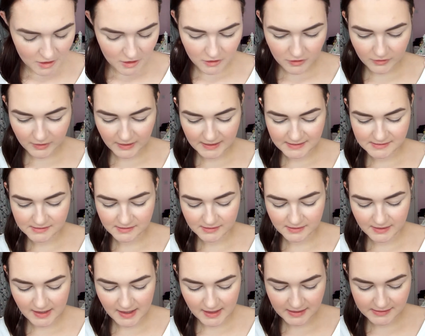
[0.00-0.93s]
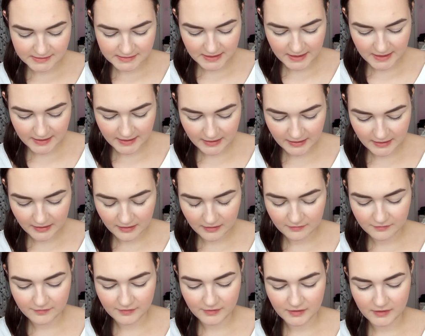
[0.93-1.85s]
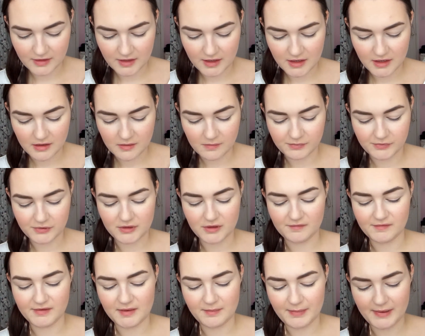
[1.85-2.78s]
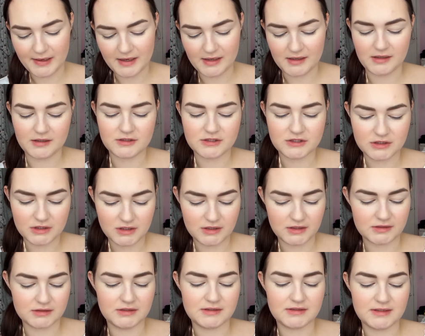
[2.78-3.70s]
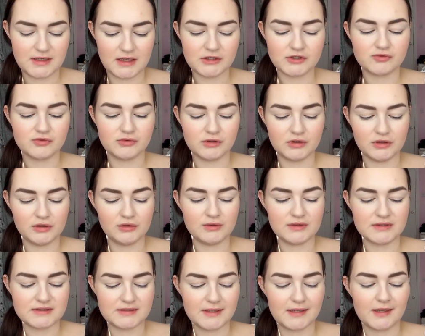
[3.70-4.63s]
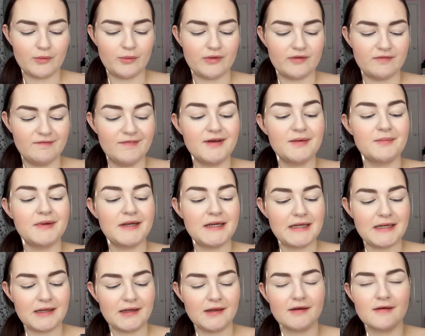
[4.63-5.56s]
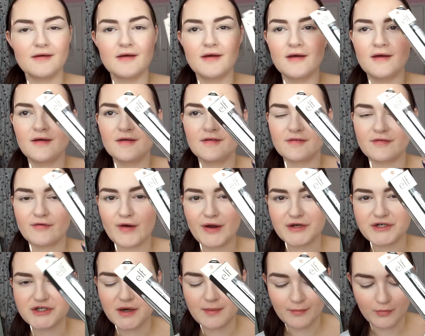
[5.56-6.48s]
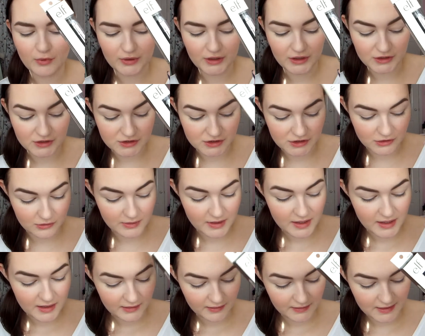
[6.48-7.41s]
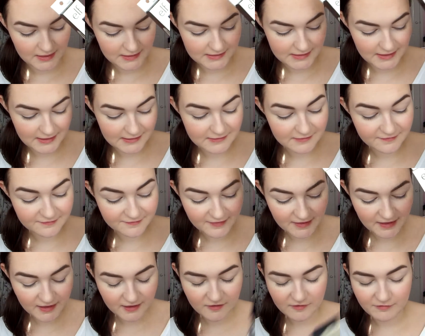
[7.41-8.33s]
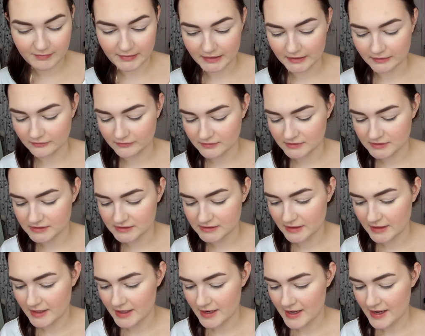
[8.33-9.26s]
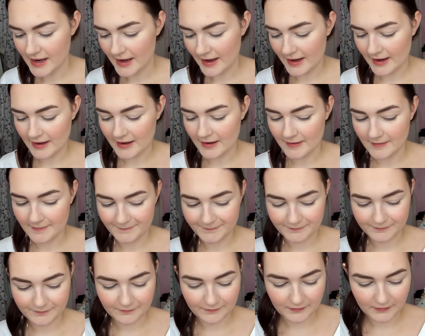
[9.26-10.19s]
Okay, so next I have the Beautifully Bare Targeted Natural Glow Stick with Vitamin E Fresh Morning Dew. This is £5. Um,